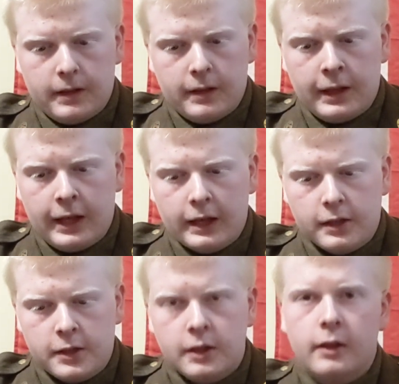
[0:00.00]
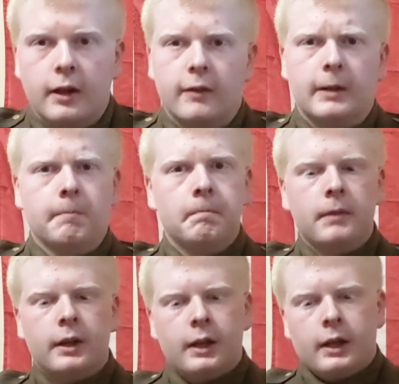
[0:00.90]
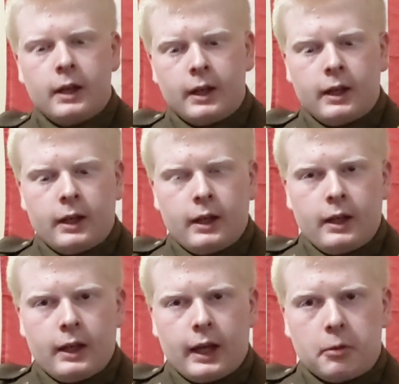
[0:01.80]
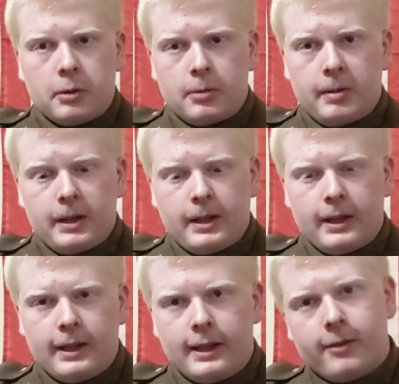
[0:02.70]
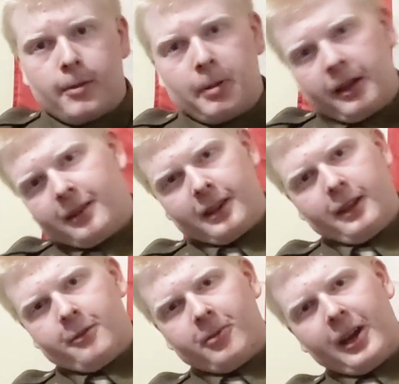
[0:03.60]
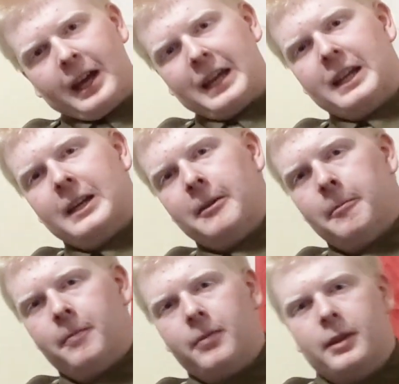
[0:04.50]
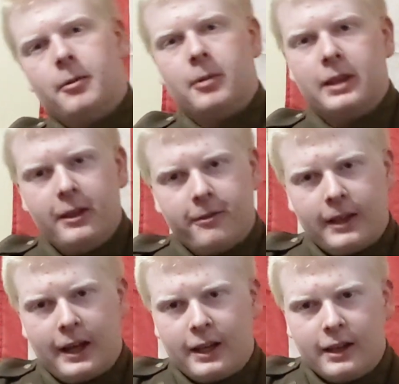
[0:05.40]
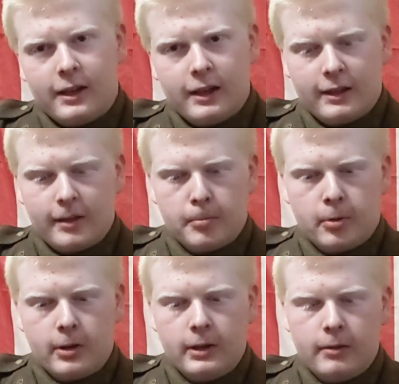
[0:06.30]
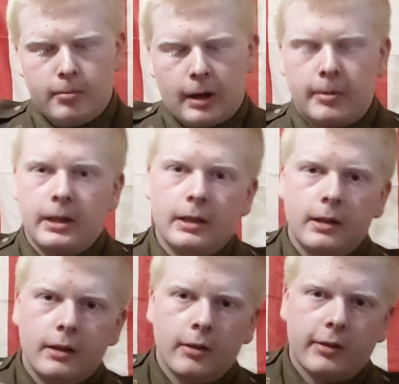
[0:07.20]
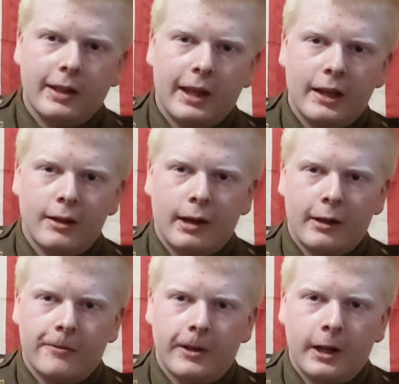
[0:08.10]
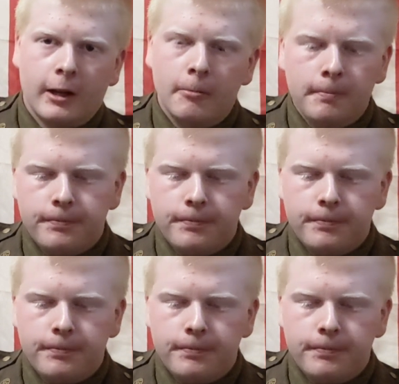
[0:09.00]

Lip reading: the age of it. I will be replacing this flag with this flag at some point. Probably you'll see that in the next video.